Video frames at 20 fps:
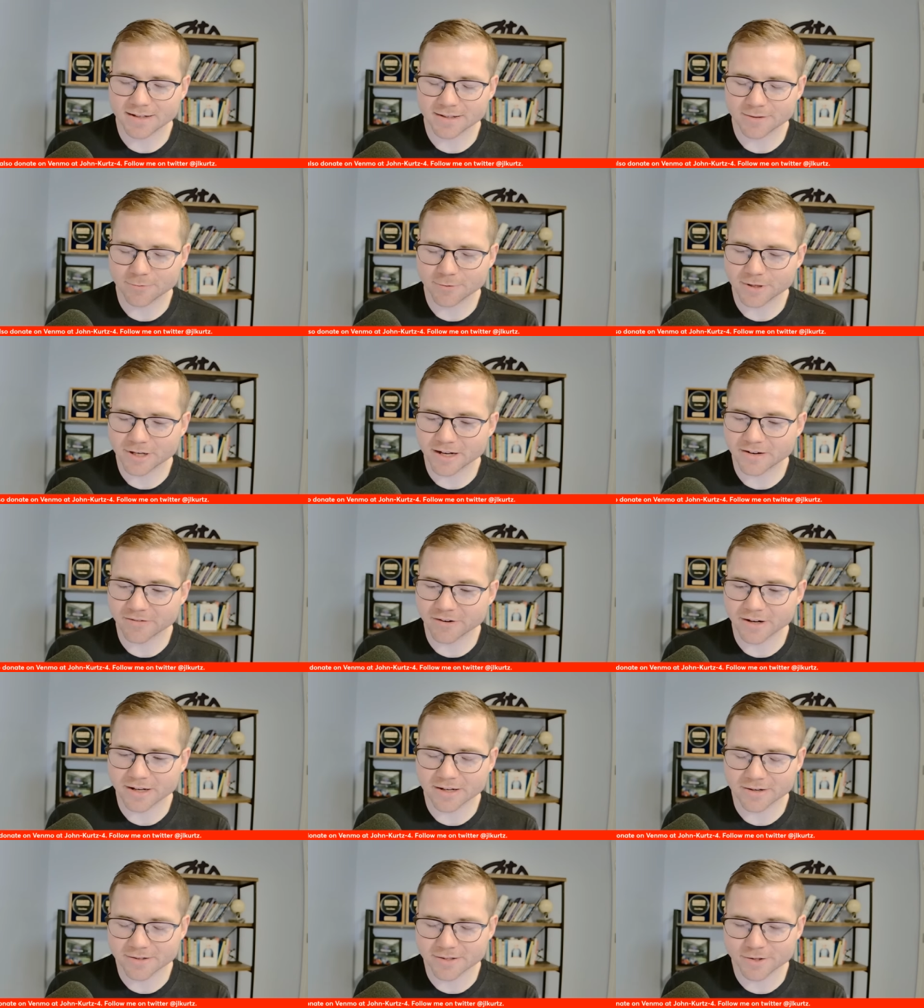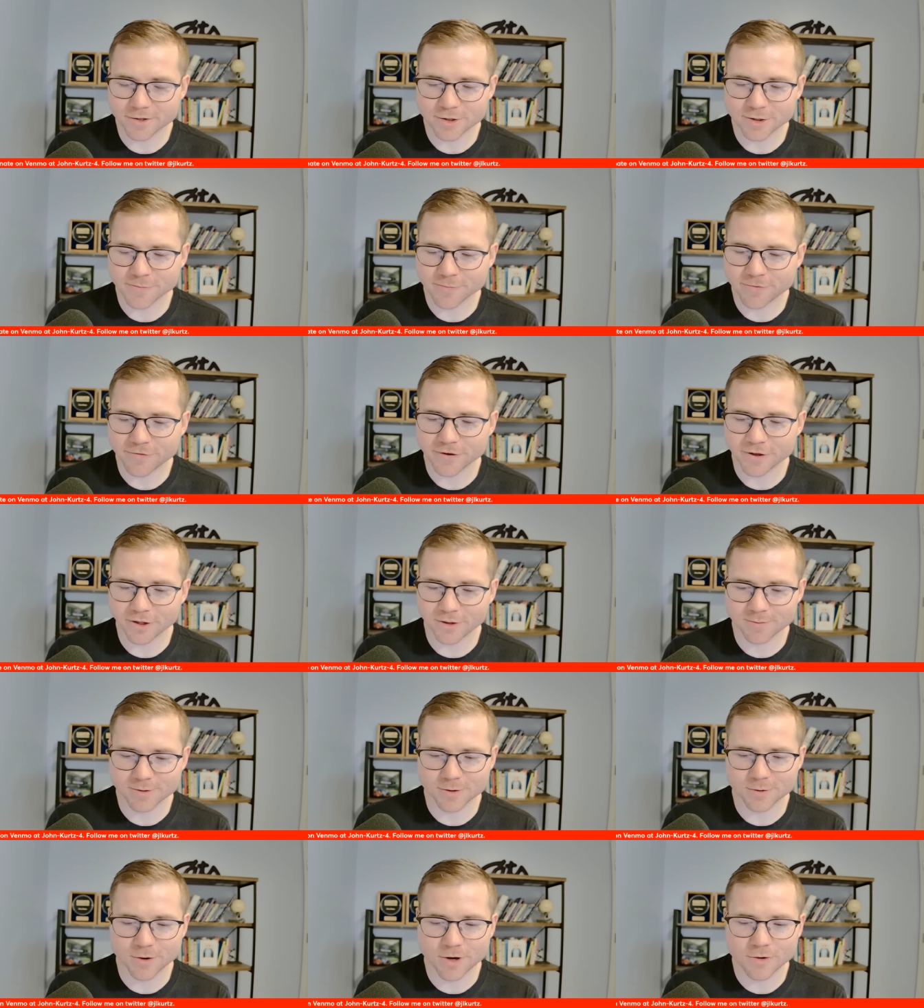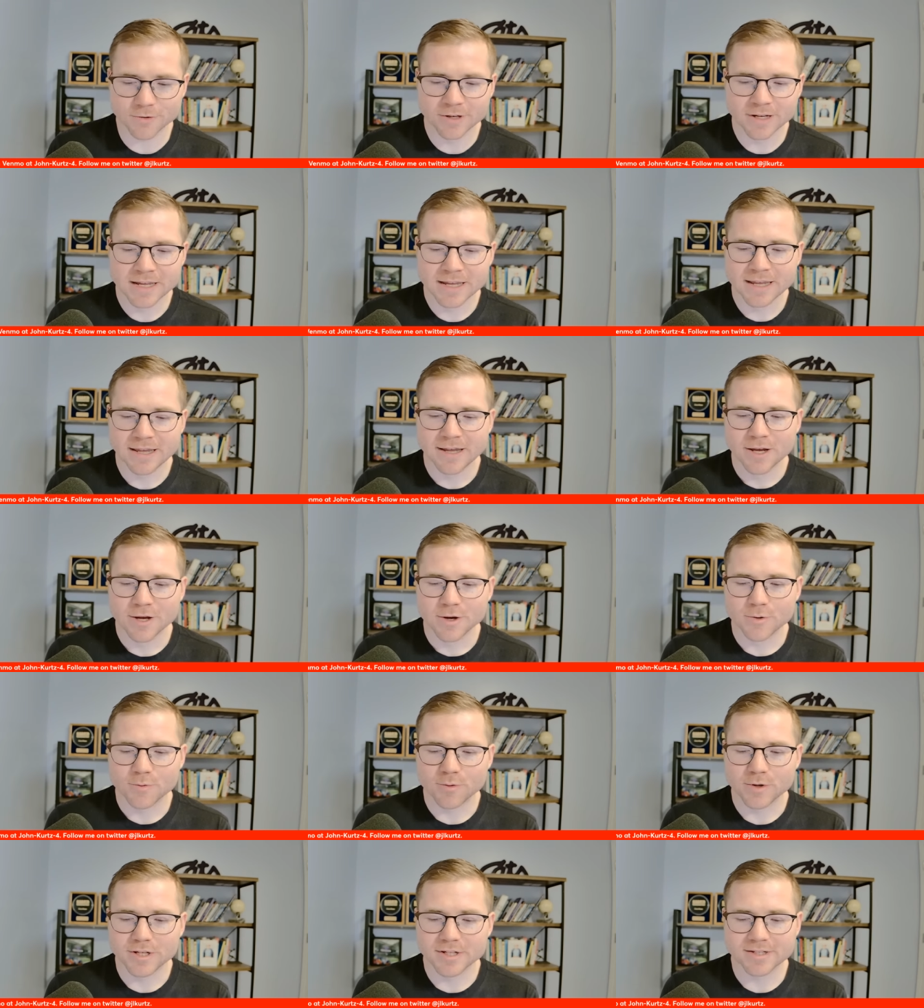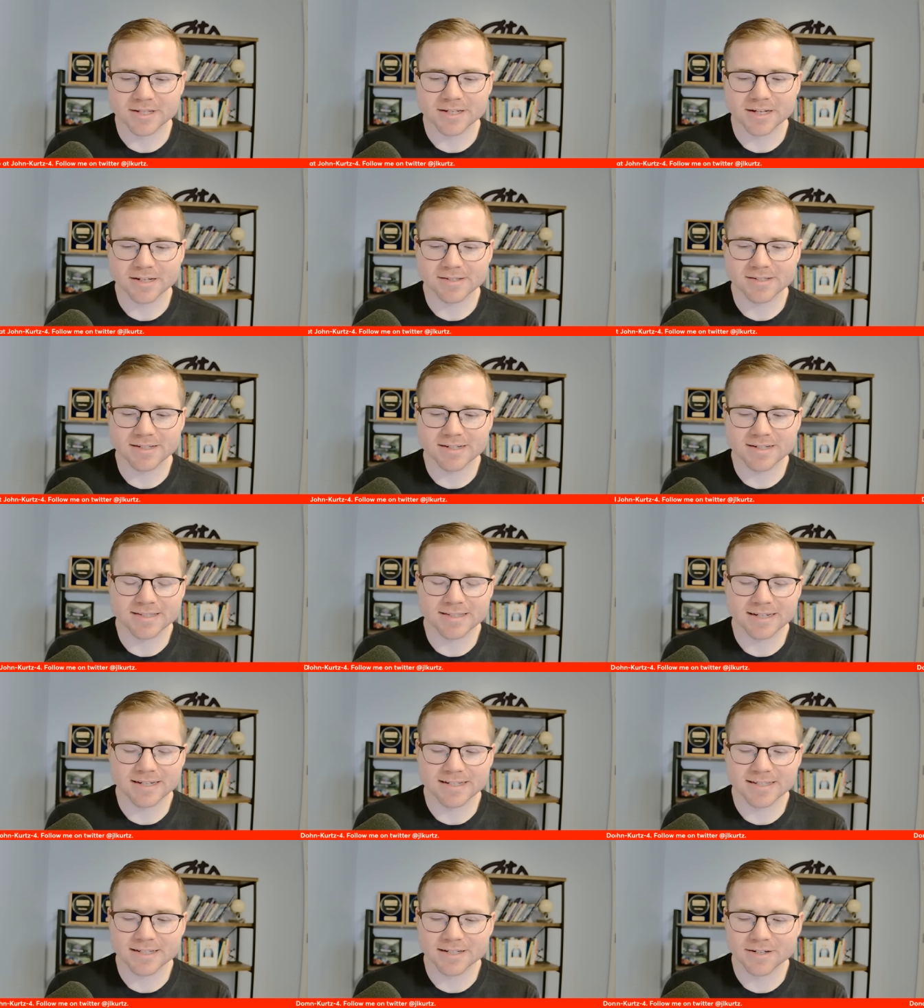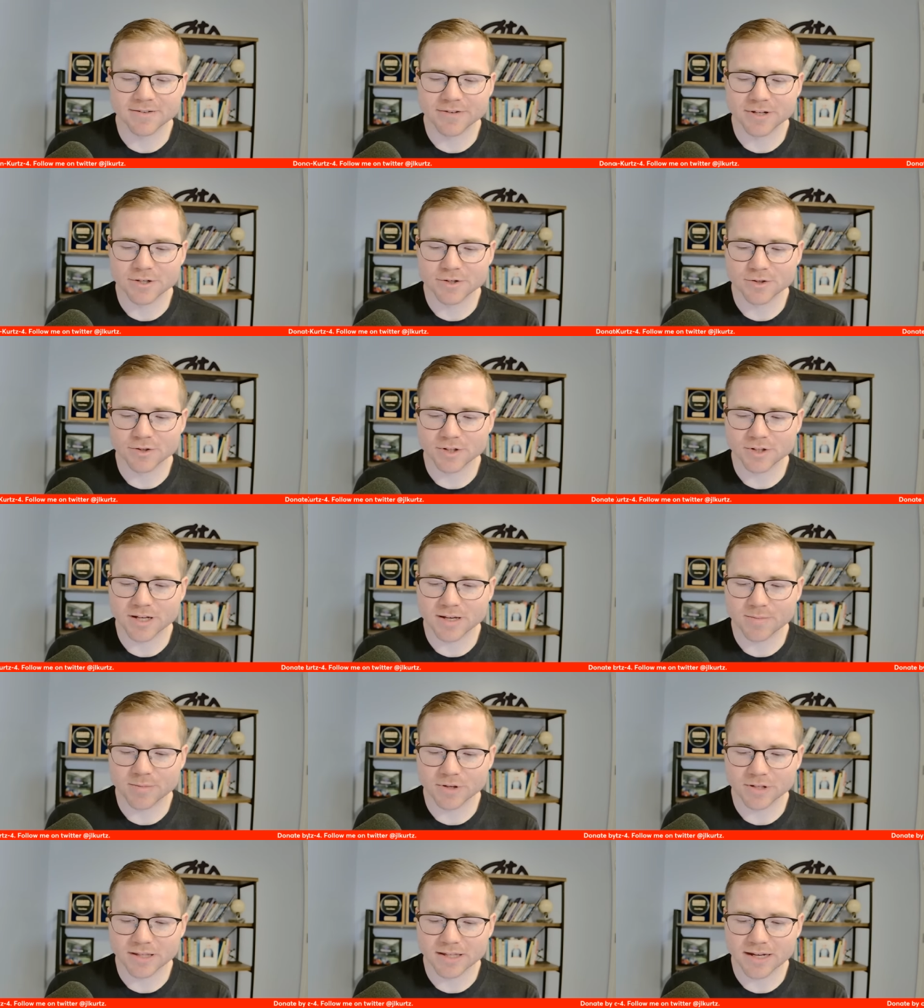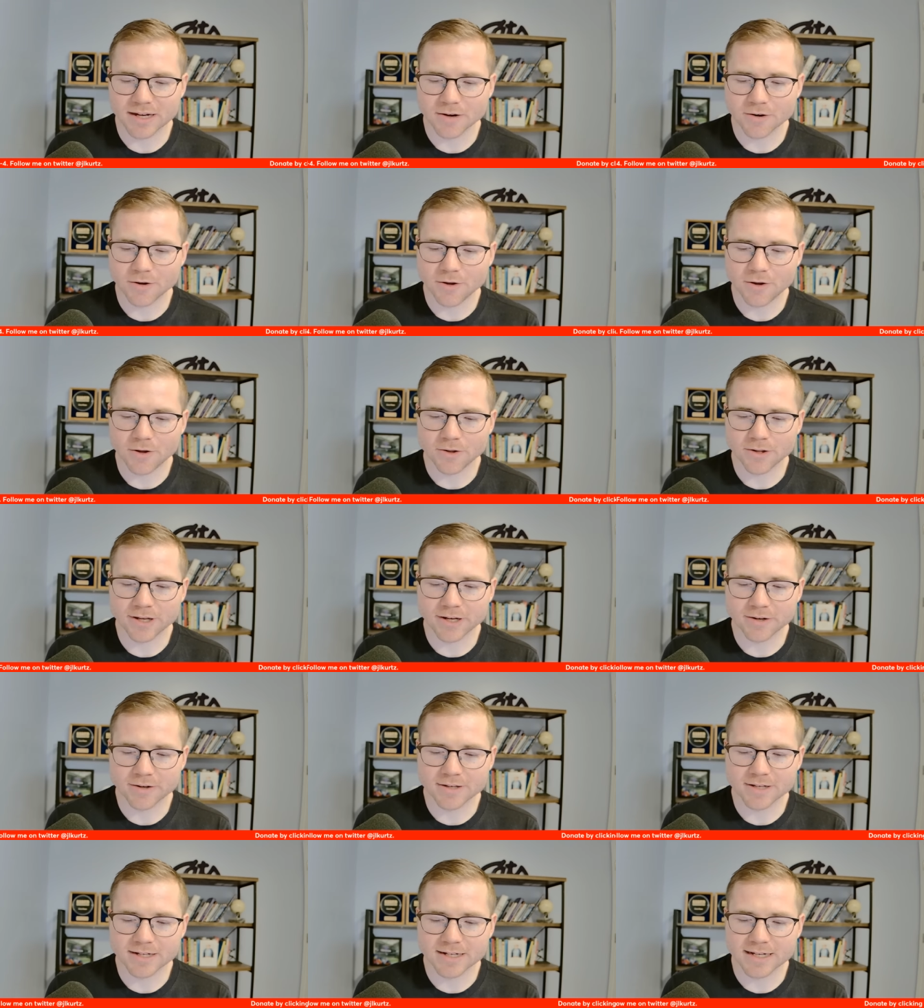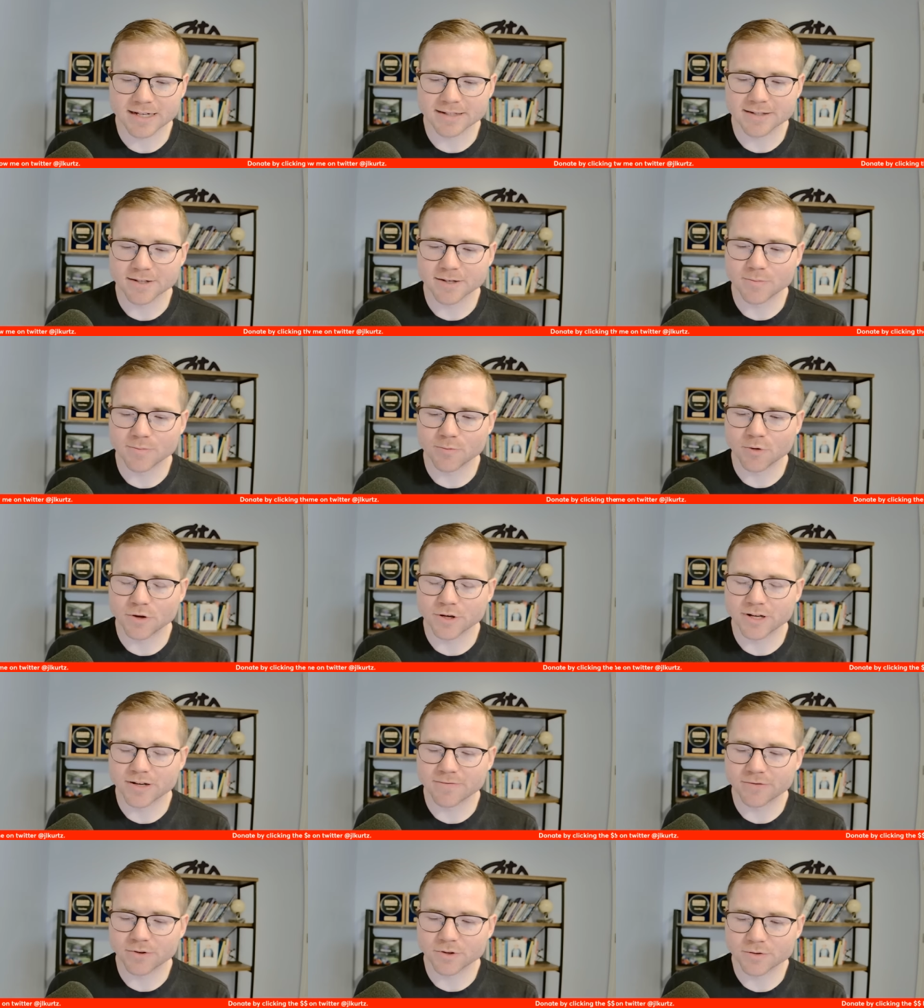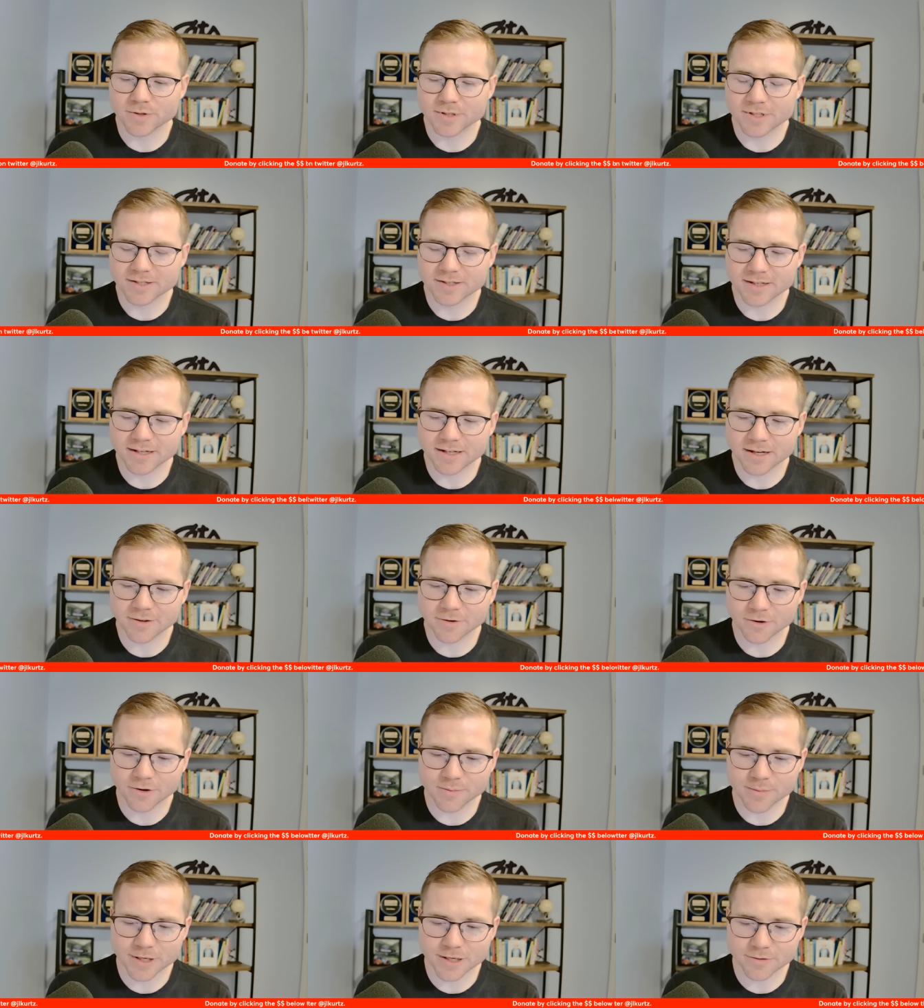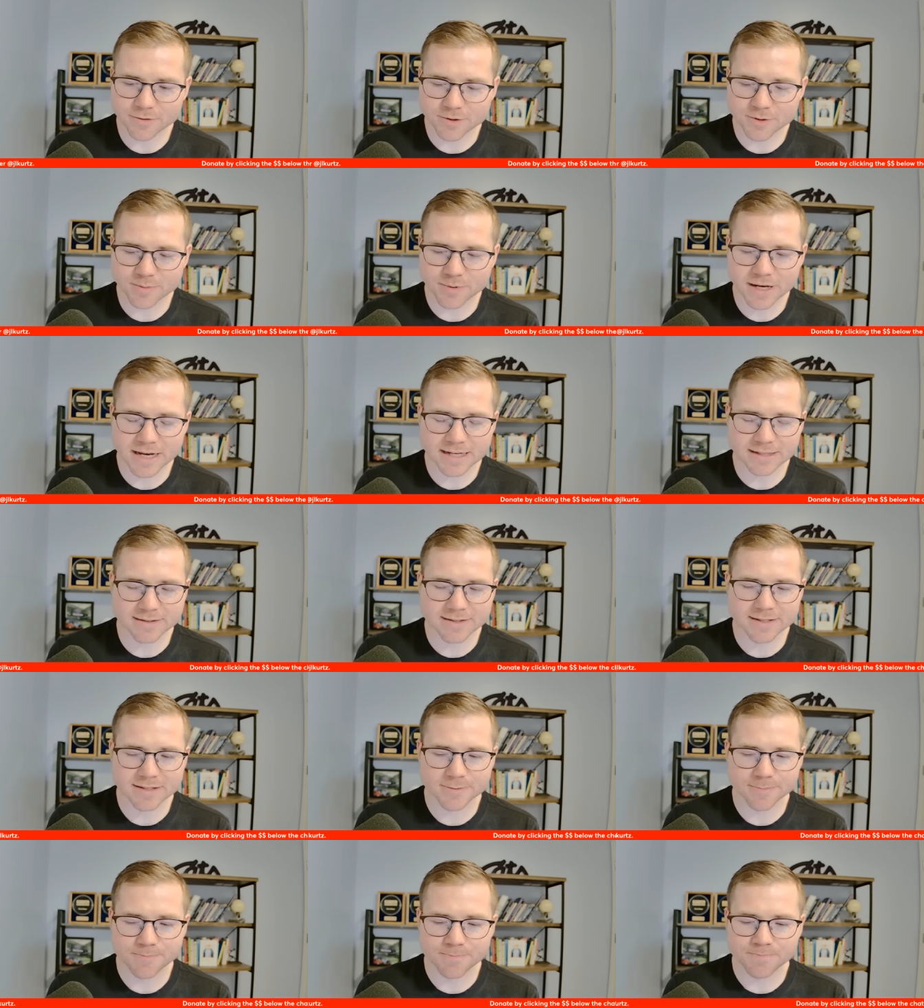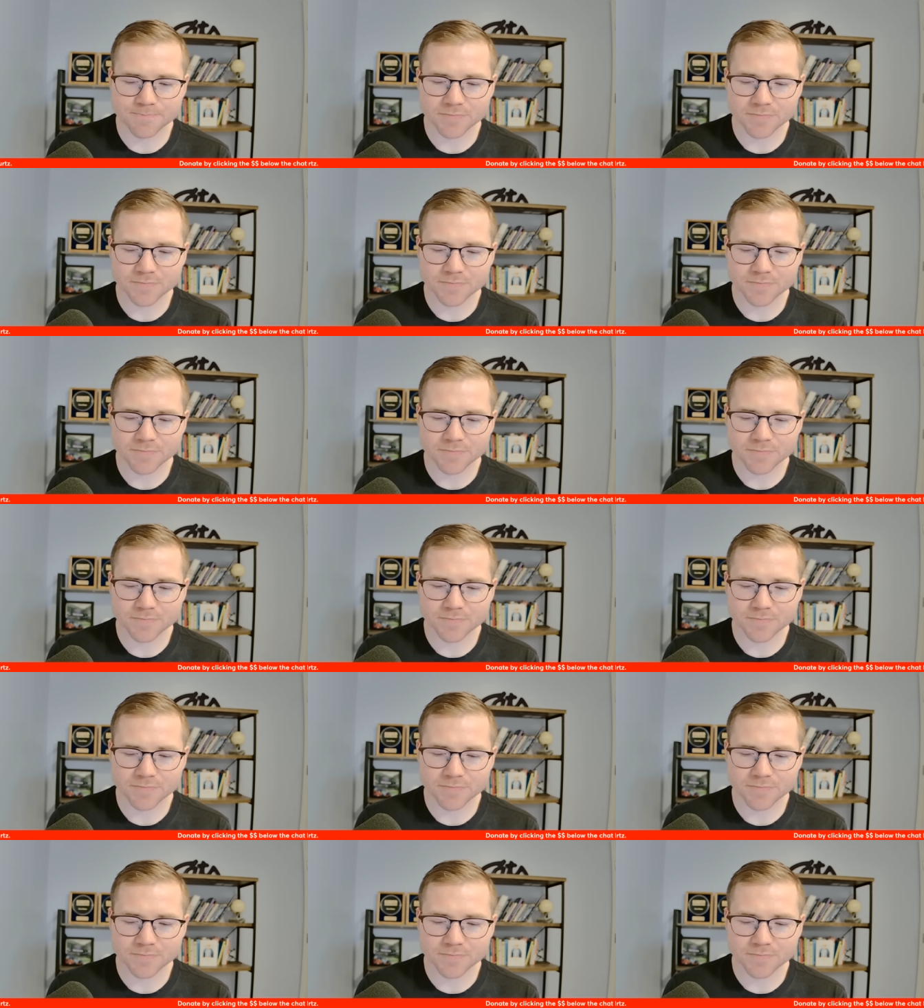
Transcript: Whatever. Here's a Jim Phillips quote. We discuss these things individually, but they are all interconnected and one influences the other in many respects.